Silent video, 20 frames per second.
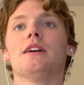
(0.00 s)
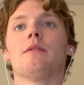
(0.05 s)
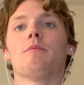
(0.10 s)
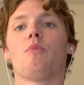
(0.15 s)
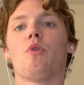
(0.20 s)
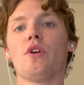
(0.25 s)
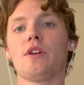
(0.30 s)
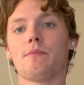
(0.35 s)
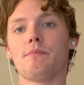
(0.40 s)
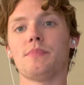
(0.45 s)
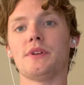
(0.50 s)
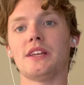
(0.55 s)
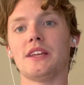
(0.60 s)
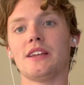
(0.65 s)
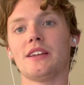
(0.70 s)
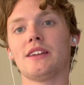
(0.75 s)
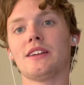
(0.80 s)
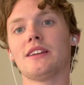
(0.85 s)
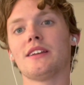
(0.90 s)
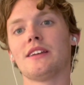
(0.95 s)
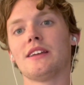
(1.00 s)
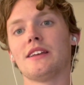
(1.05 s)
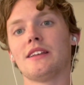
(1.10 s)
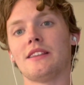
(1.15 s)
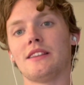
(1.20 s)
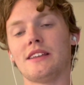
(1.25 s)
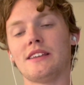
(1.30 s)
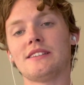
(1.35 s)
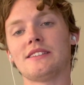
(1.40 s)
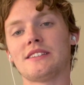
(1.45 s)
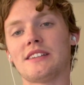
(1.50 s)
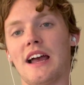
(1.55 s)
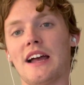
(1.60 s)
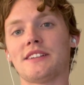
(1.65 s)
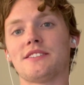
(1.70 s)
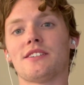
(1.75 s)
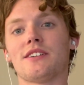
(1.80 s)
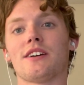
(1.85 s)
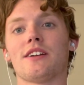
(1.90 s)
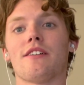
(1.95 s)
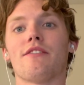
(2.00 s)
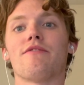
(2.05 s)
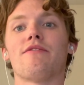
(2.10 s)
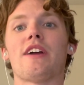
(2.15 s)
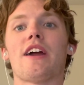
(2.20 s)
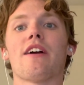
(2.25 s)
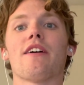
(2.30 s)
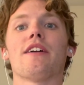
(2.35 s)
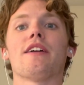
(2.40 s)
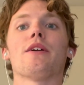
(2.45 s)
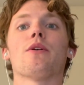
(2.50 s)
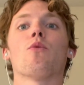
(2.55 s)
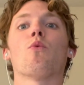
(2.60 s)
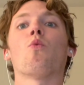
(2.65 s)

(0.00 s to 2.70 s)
point being, these stats are gonna vary